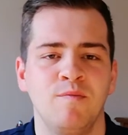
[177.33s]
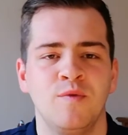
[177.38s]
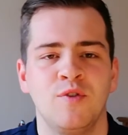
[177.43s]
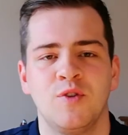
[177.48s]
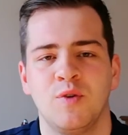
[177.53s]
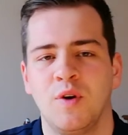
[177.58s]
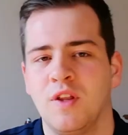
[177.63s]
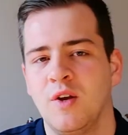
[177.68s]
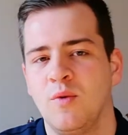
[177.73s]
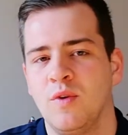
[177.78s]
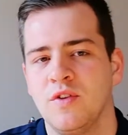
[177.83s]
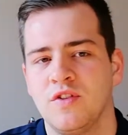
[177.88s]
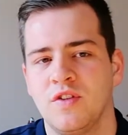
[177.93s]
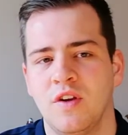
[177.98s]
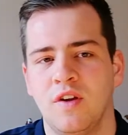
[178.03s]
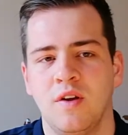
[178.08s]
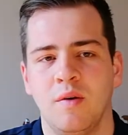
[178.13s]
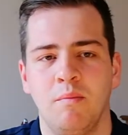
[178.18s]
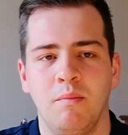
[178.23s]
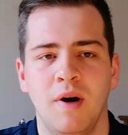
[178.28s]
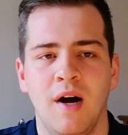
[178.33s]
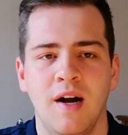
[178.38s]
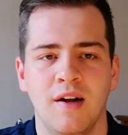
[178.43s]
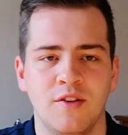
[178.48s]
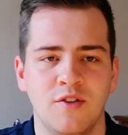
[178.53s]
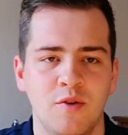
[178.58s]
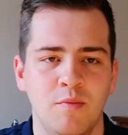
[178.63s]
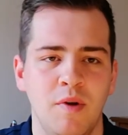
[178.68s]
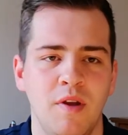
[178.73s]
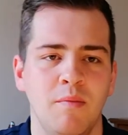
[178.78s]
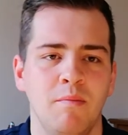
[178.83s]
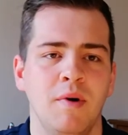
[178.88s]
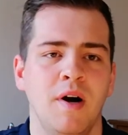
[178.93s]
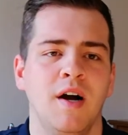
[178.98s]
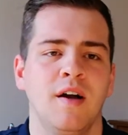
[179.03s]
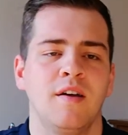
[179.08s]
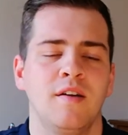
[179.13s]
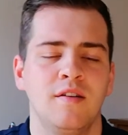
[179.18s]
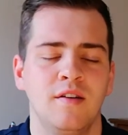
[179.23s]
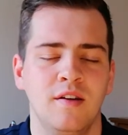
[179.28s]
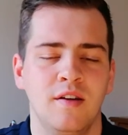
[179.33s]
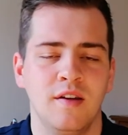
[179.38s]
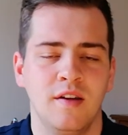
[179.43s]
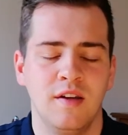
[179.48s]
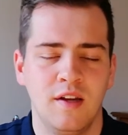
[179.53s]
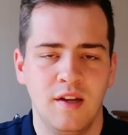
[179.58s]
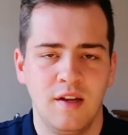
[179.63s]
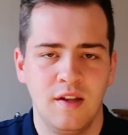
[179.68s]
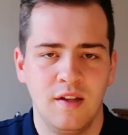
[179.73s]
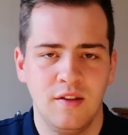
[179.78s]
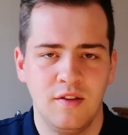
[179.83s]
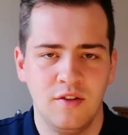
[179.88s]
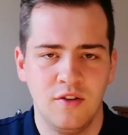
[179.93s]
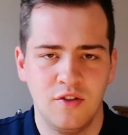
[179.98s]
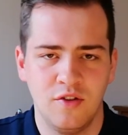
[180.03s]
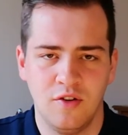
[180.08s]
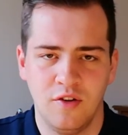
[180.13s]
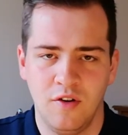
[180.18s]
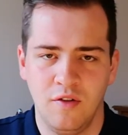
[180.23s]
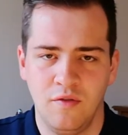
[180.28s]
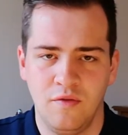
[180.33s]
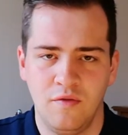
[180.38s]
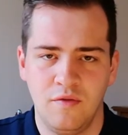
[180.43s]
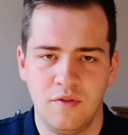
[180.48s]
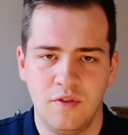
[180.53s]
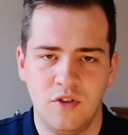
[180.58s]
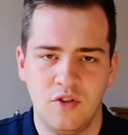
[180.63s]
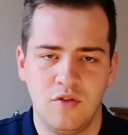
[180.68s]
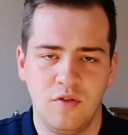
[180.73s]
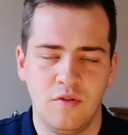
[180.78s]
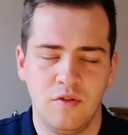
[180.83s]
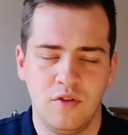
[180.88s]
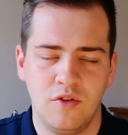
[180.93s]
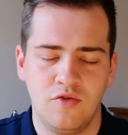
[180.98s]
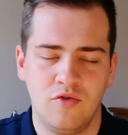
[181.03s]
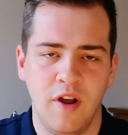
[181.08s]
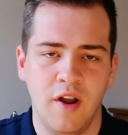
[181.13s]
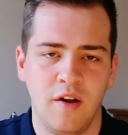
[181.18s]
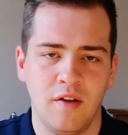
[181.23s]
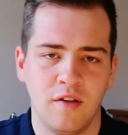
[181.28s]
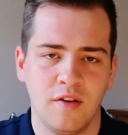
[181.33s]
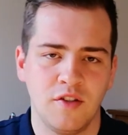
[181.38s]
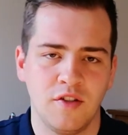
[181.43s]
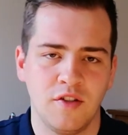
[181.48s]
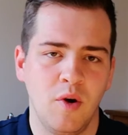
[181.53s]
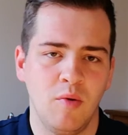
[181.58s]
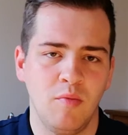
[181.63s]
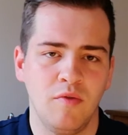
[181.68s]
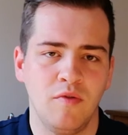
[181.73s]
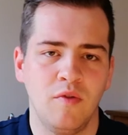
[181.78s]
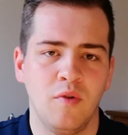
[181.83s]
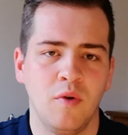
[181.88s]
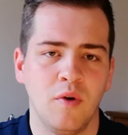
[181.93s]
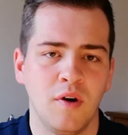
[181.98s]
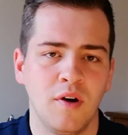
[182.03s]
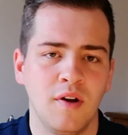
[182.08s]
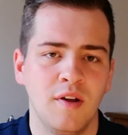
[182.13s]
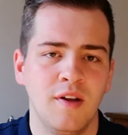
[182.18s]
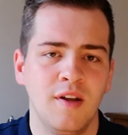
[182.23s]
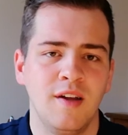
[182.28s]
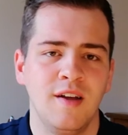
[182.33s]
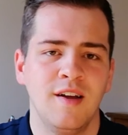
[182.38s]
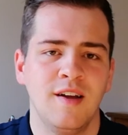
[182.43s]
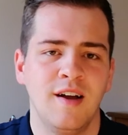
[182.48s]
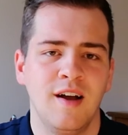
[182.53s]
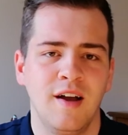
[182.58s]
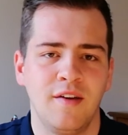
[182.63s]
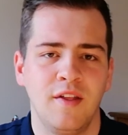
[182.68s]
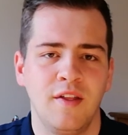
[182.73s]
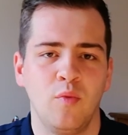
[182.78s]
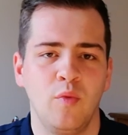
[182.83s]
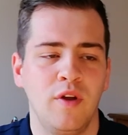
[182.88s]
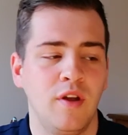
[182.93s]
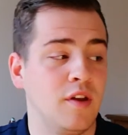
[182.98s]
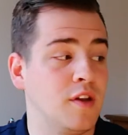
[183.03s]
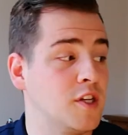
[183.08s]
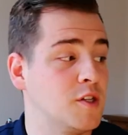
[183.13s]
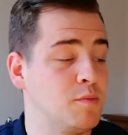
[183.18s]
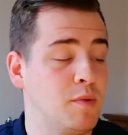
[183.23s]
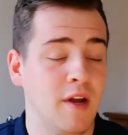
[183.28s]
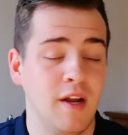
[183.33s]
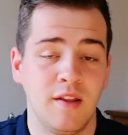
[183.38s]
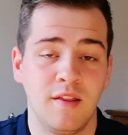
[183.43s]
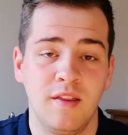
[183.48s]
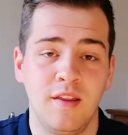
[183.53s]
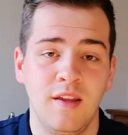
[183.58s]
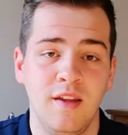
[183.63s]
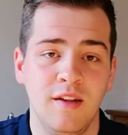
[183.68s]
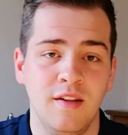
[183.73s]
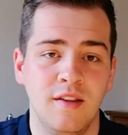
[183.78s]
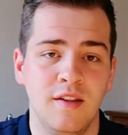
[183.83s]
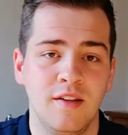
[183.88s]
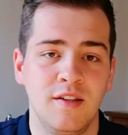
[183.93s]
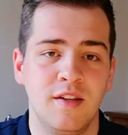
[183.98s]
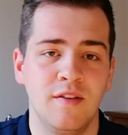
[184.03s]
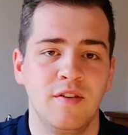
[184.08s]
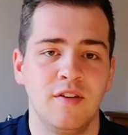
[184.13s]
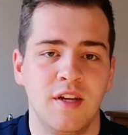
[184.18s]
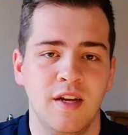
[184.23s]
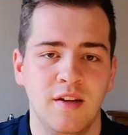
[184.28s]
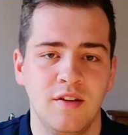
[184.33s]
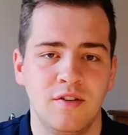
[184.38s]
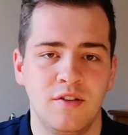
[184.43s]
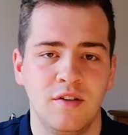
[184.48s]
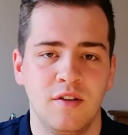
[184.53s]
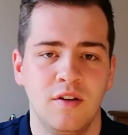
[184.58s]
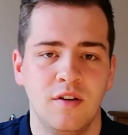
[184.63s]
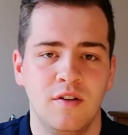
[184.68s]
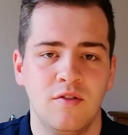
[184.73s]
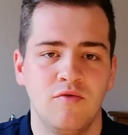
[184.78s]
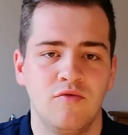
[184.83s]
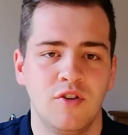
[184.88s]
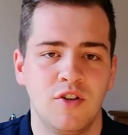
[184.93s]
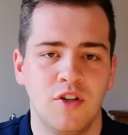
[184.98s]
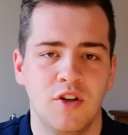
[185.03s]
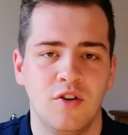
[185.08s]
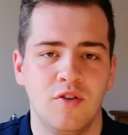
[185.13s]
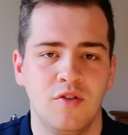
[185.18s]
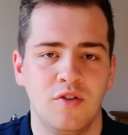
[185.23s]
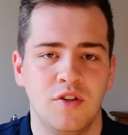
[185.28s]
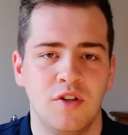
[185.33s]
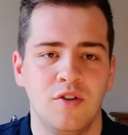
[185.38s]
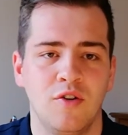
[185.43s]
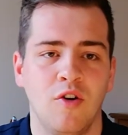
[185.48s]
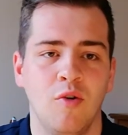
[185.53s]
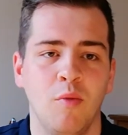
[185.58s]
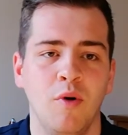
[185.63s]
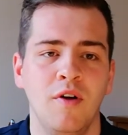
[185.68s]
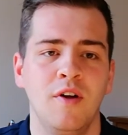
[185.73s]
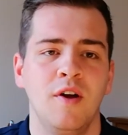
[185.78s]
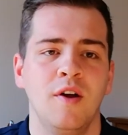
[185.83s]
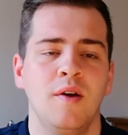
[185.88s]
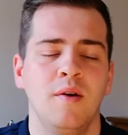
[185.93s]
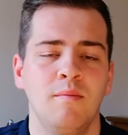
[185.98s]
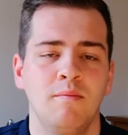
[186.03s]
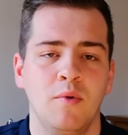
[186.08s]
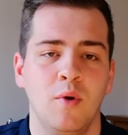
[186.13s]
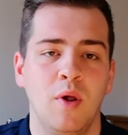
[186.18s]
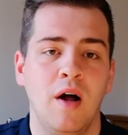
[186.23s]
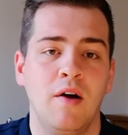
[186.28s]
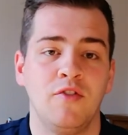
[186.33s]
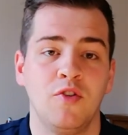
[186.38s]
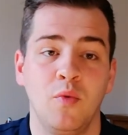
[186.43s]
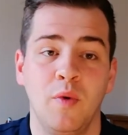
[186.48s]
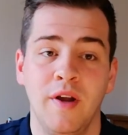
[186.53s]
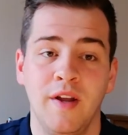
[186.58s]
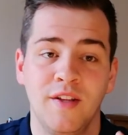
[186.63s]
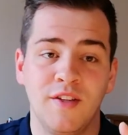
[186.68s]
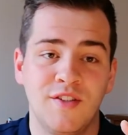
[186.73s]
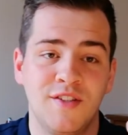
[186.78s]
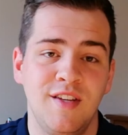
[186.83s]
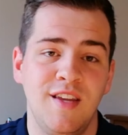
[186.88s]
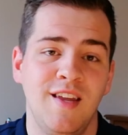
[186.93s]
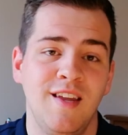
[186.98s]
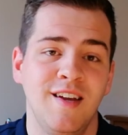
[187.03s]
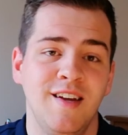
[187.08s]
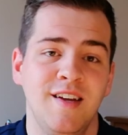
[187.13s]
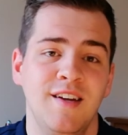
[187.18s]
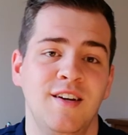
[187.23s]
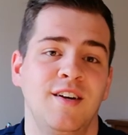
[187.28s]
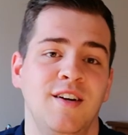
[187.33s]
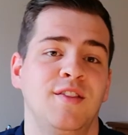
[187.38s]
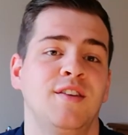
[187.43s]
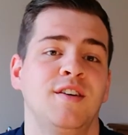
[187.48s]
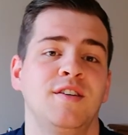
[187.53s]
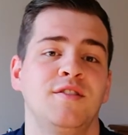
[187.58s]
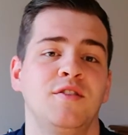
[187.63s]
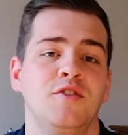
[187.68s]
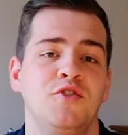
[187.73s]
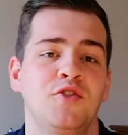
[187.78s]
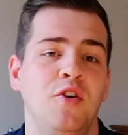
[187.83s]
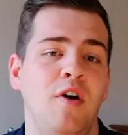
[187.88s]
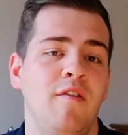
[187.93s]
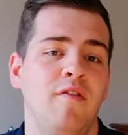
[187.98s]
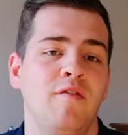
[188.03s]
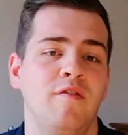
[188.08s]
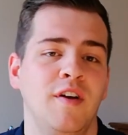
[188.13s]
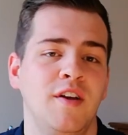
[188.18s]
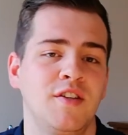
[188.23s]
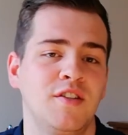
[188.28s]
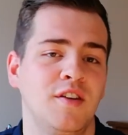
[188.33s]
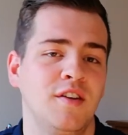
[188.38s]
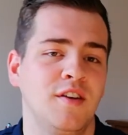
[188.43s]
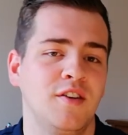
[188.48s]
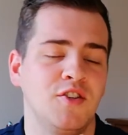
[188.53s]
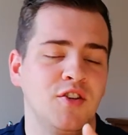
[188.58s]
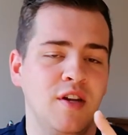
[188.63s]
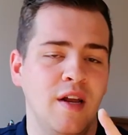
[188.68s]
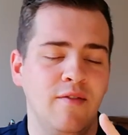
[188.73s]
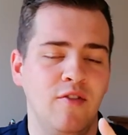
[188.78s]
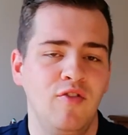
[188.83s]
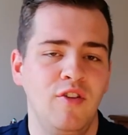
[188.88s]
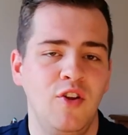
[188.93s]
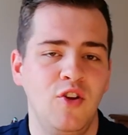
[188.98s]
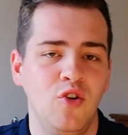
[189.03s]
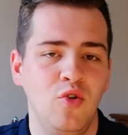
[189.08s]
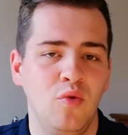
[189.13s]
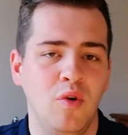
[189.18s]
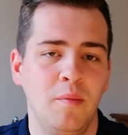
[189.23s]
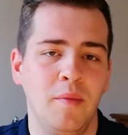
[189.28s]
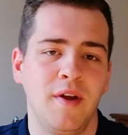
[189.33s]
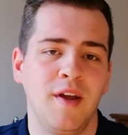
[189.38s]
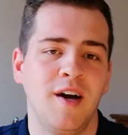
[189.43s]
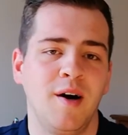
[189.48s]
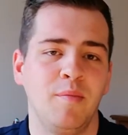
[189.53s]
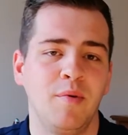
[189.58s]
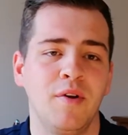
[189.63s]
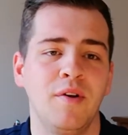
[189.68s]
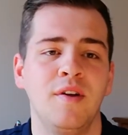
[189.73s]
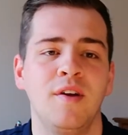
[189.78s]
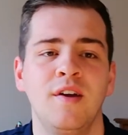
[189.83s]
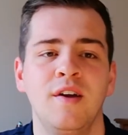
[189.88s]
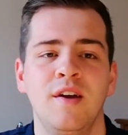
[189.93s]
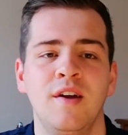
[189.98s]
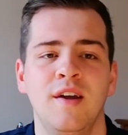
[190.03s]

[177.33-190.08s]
So I think once they come back to being back into the sort of strength were before, I think we could expect the dividend to return to normal. We'll have to wait and see. And that is the joy of investing, is you never really know what might happen.